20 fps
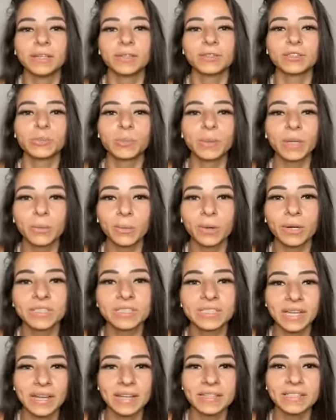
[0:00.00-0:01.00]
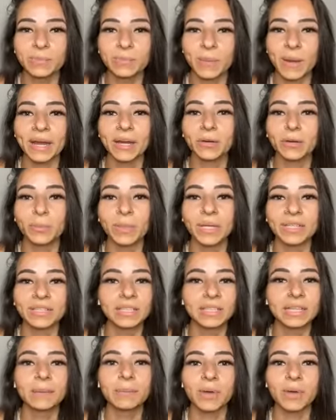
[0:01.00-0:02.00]
speak words that inspired me to
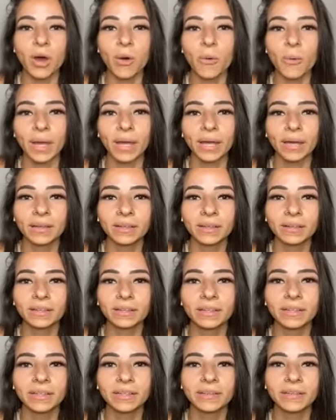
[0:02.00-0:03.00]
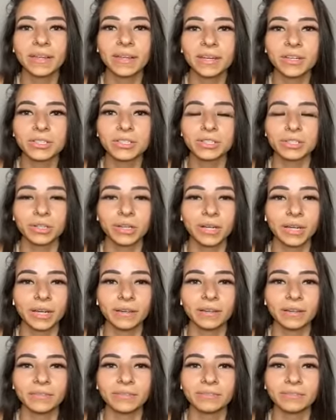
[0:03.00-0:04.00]
keep going in the industry
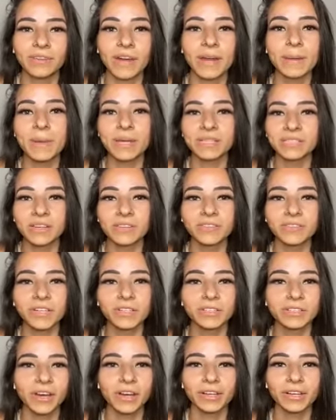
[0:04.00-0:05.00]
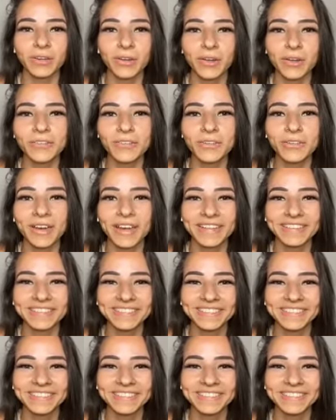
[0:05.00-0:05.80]
and find myself here talking to all of you guys.